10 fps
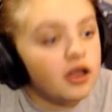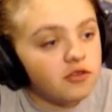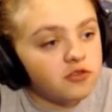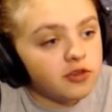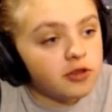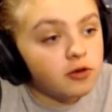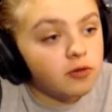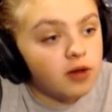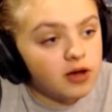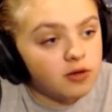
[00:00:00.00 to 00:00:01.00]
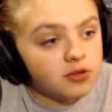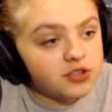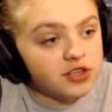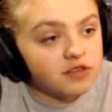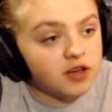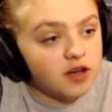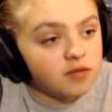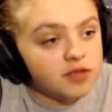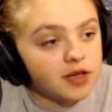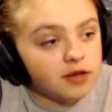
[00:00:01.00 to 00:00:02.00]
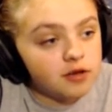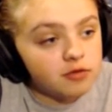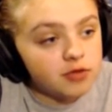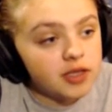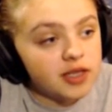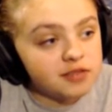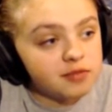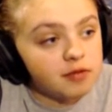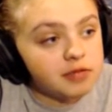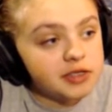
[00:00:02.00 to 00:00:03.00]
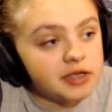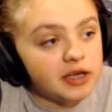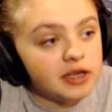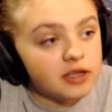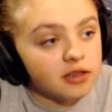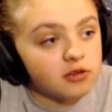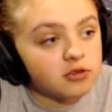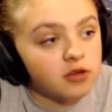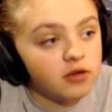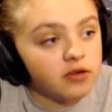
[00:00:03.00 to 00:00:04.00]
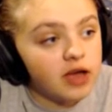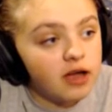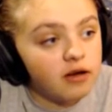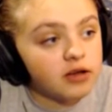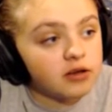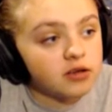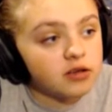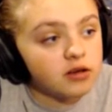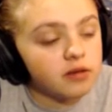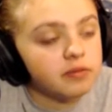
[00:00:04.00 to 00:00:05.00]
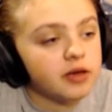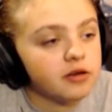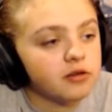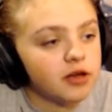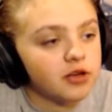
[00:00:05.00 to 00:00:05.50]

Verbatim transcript: after a little while, once I've calmed down and realized my mistake and looked over how I could have gone better,